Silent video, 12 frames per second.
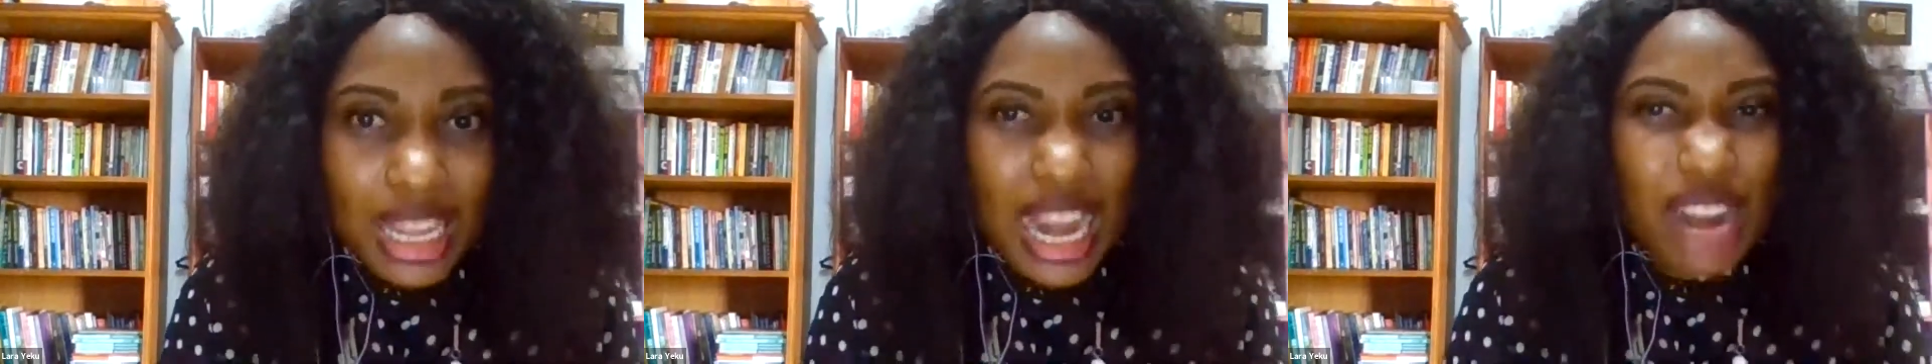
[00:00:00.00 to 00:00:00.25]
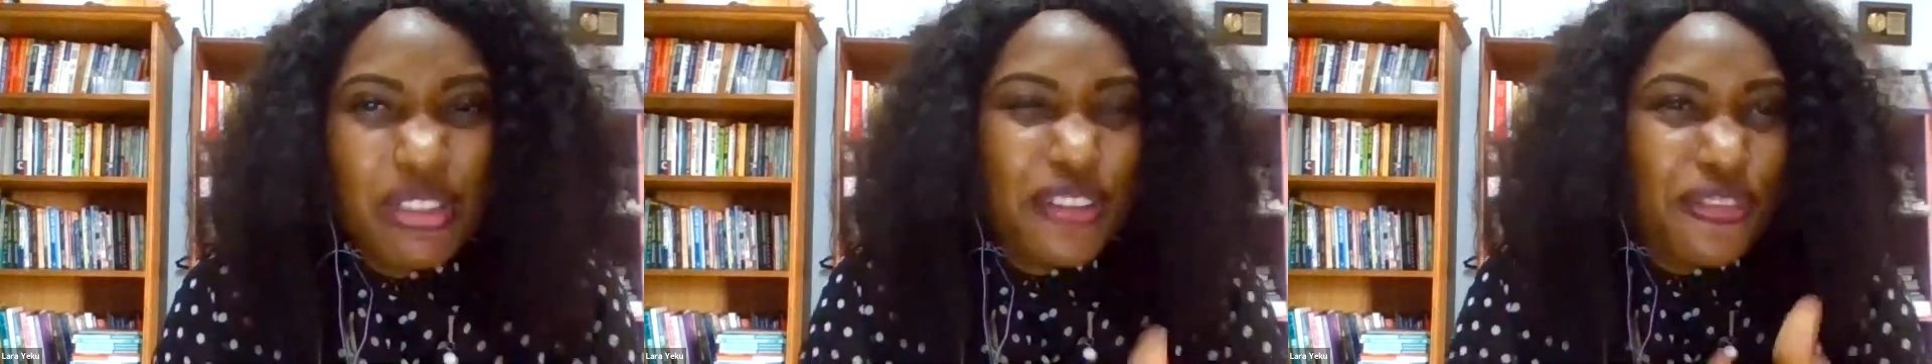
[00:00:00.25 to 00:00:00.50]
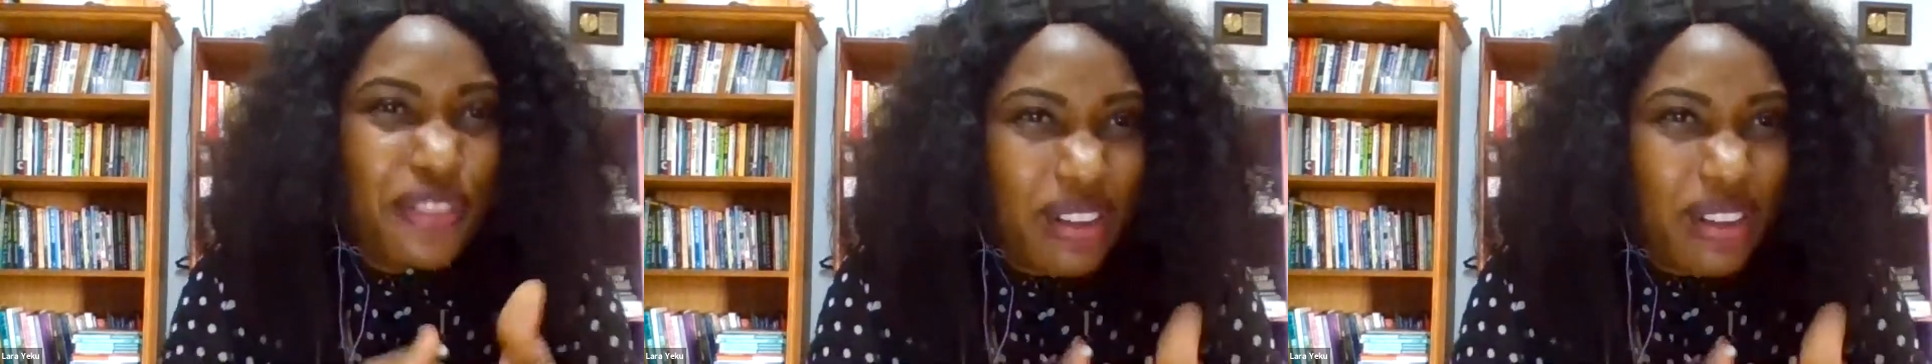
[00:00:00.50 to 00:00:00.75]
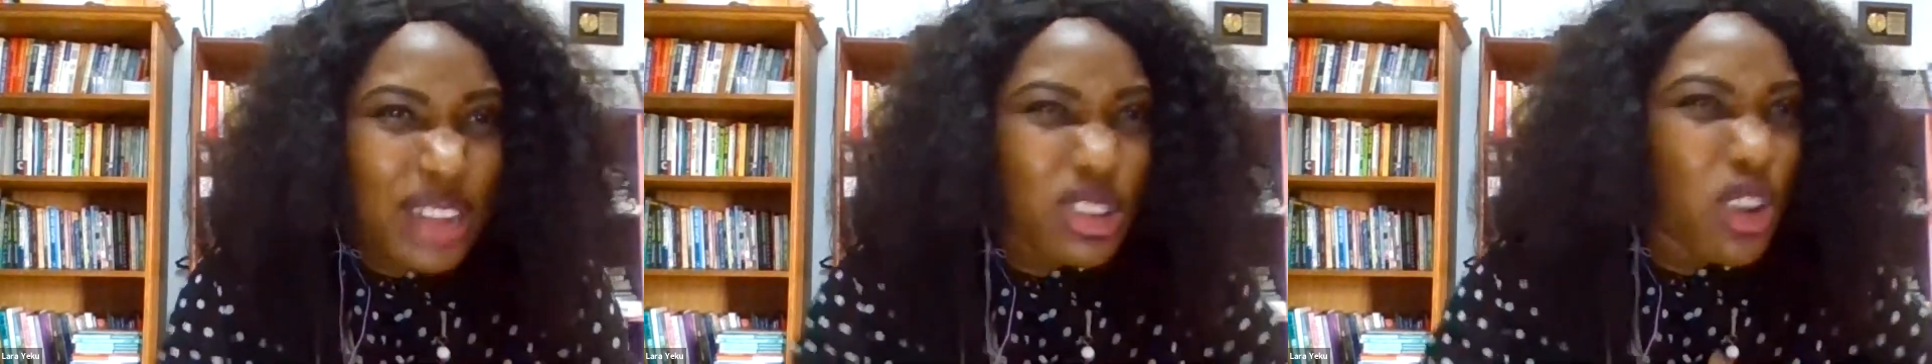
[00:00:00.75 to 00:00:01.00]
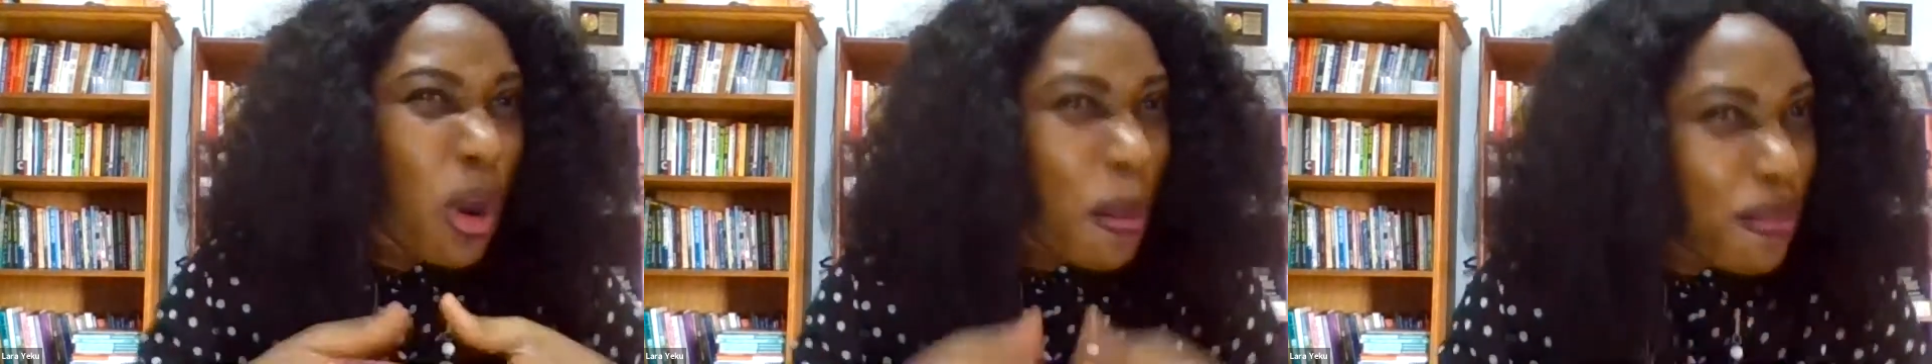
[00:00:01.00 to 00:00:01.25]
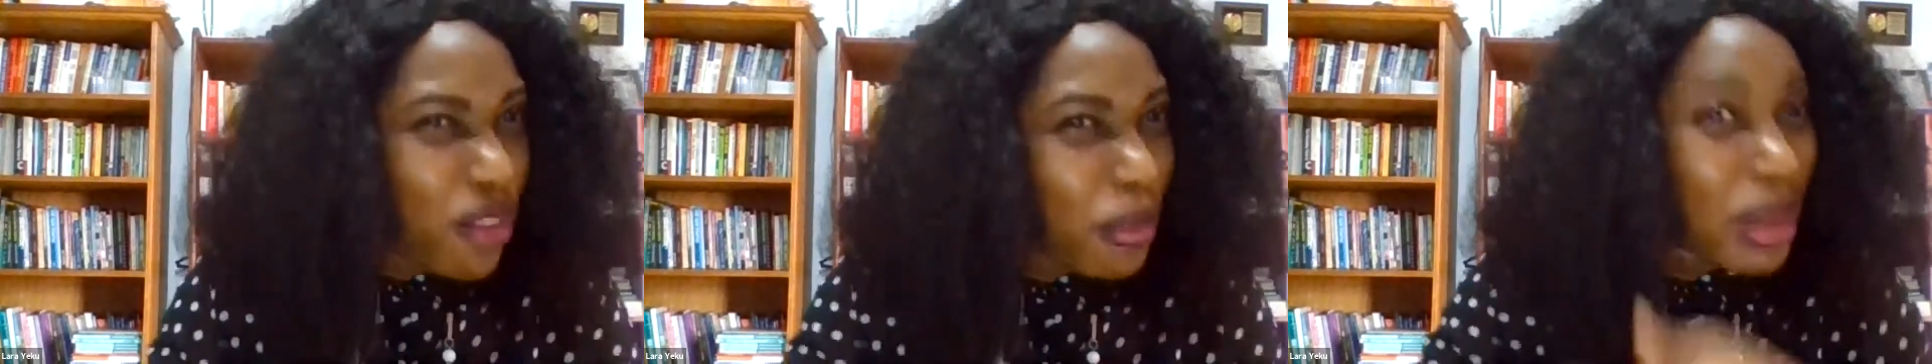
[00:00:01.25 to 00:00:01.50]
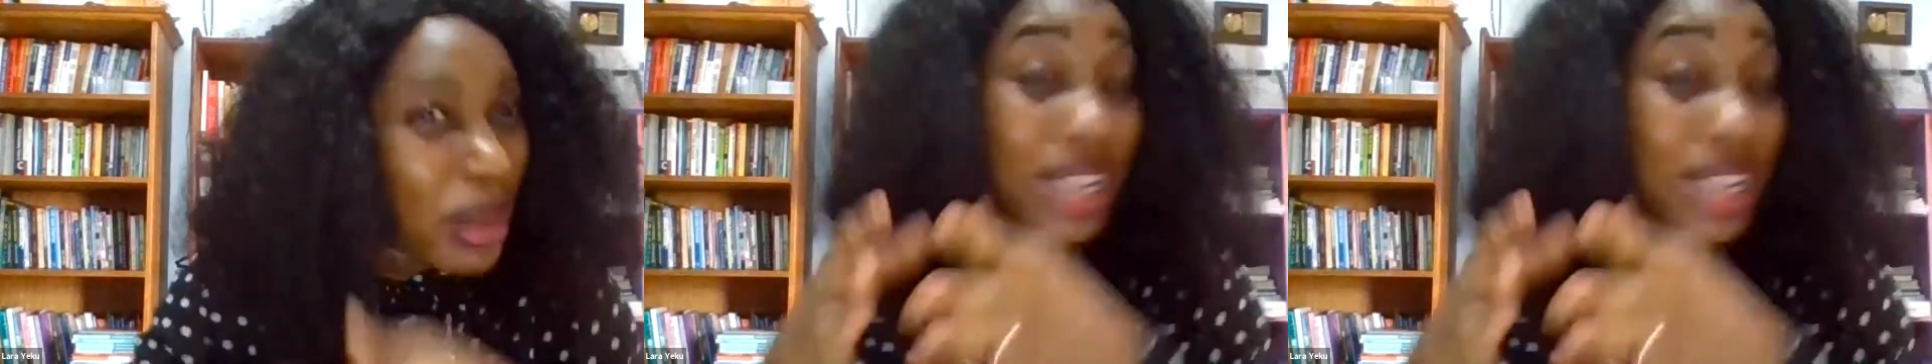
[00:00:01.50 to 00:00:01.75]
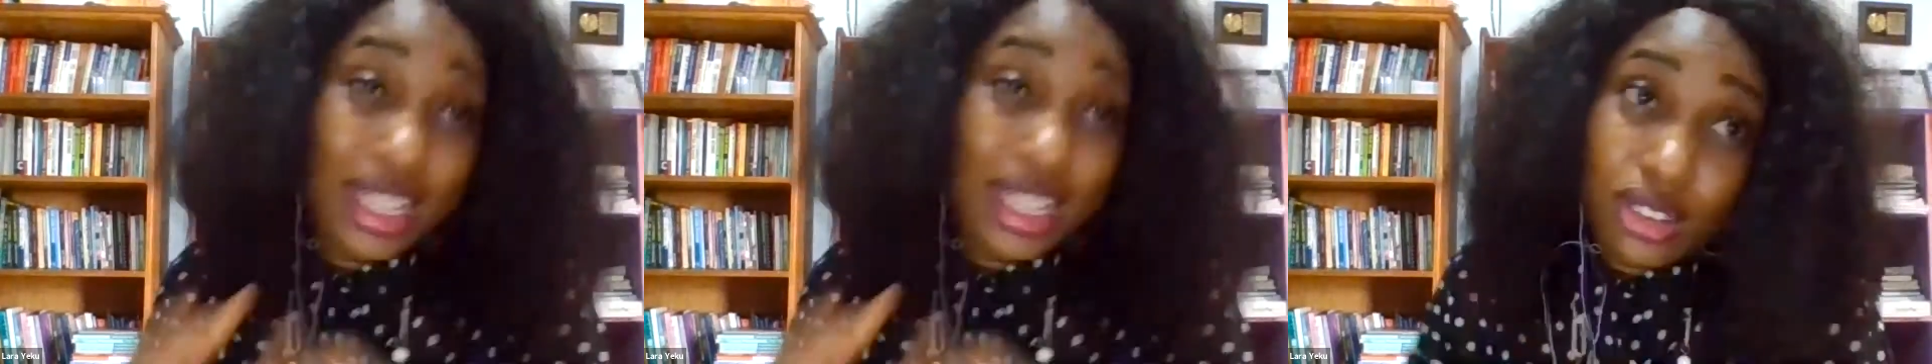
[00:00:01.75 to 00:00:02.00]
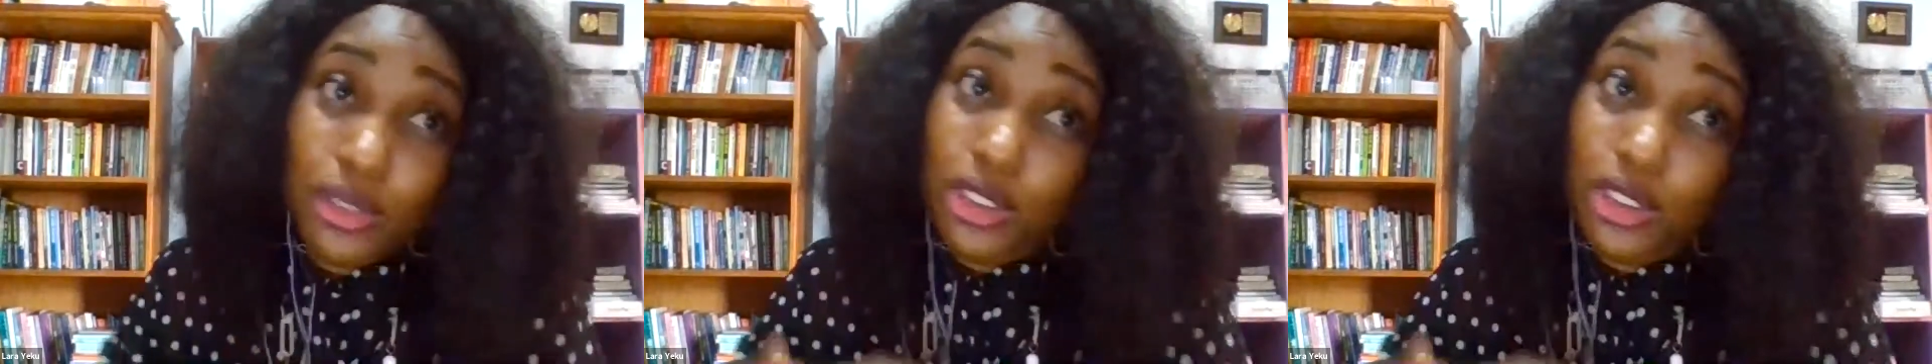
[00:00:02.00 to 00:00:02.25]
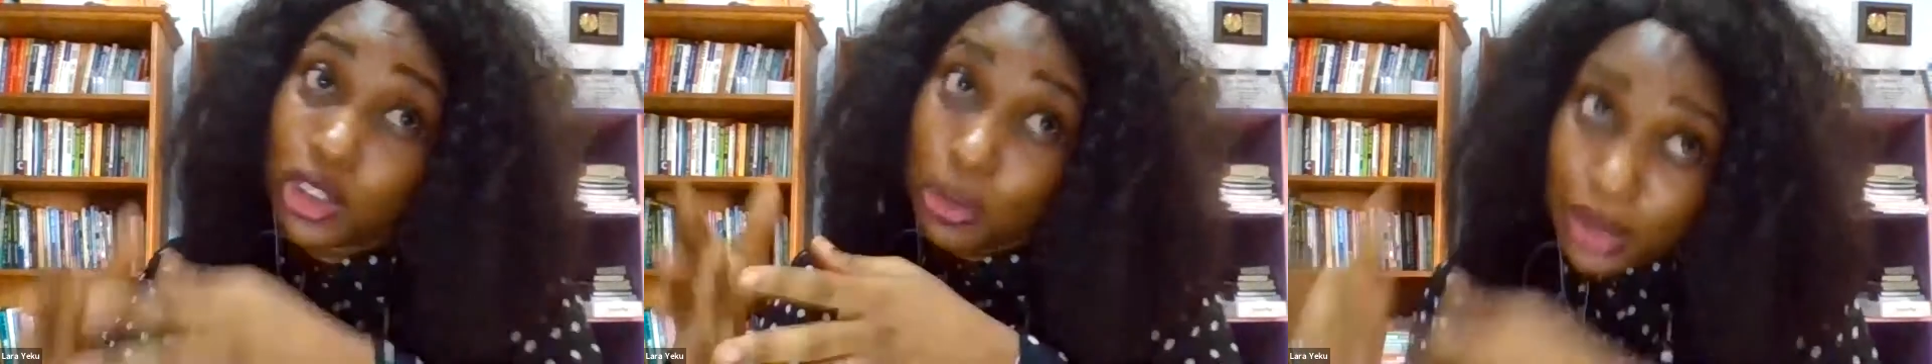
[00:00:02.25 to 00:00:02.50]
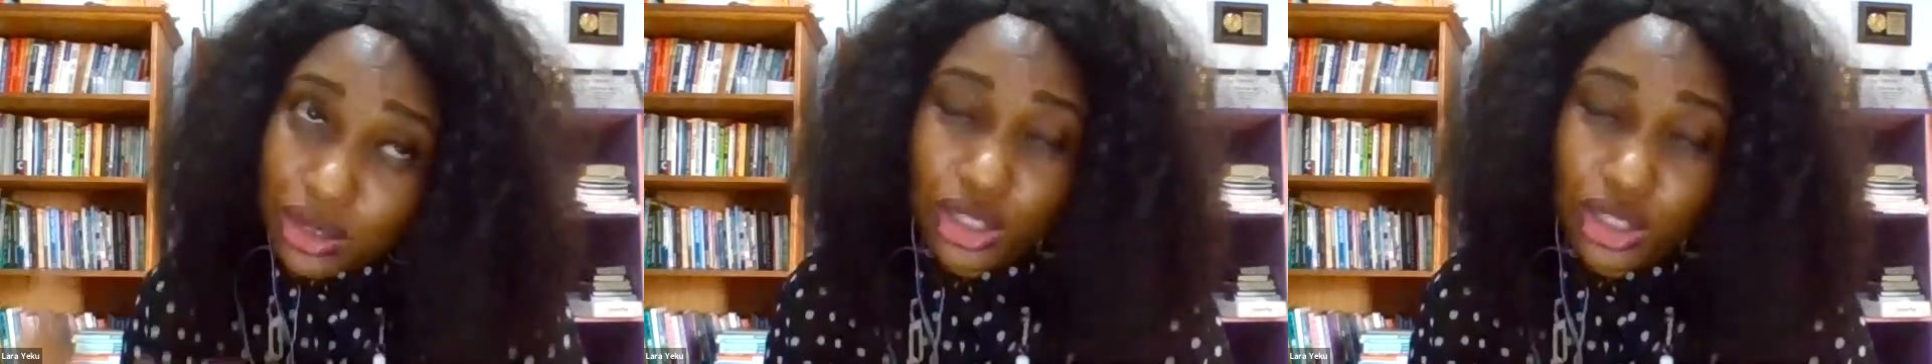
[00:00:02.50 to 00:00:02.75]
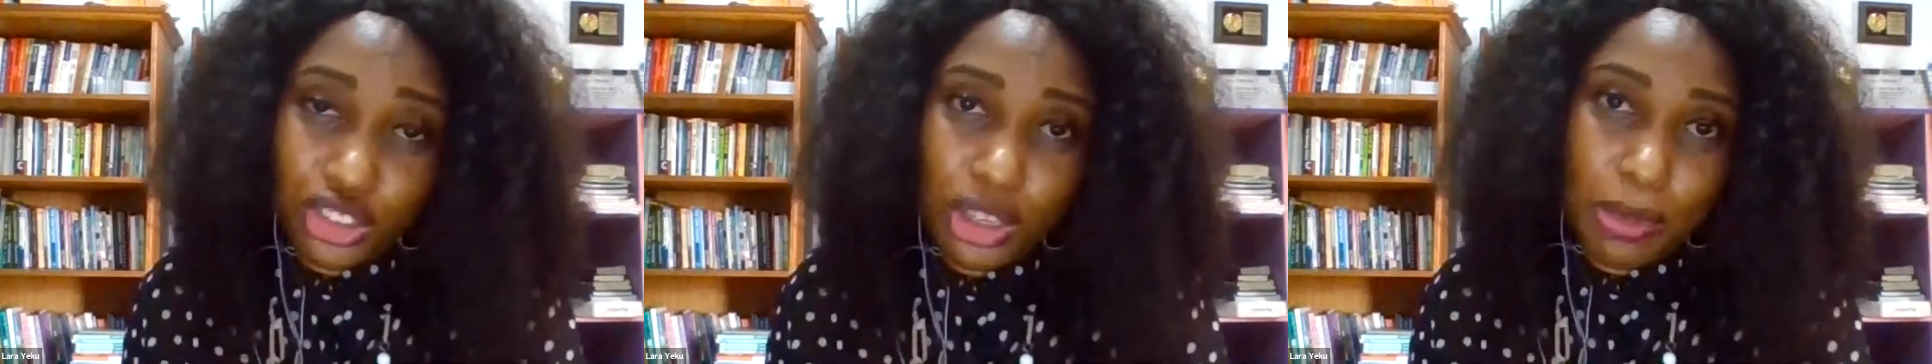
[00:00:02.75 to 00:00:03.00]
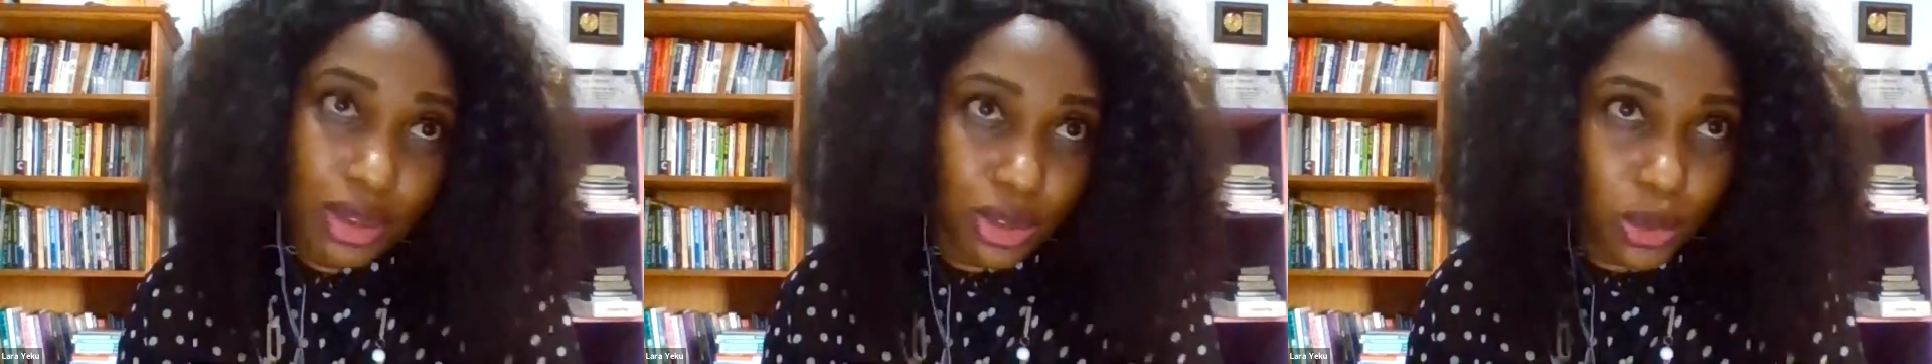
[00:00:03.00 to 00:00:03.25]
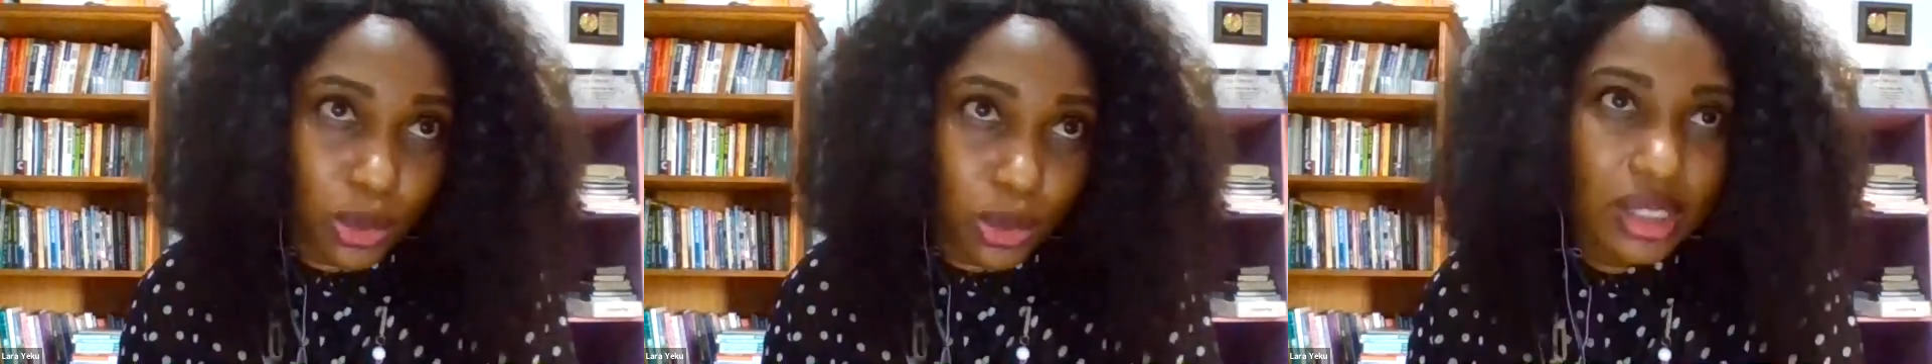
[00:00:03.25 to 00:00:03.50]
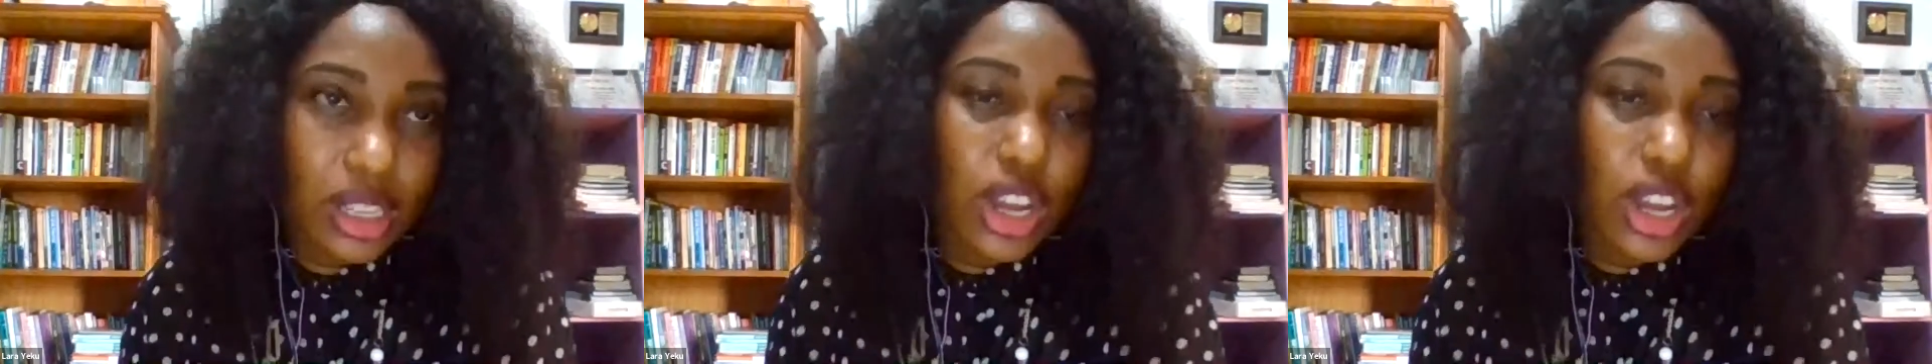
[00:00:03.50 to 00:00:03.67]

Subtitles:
and referrals come from a place of sponsorship as well.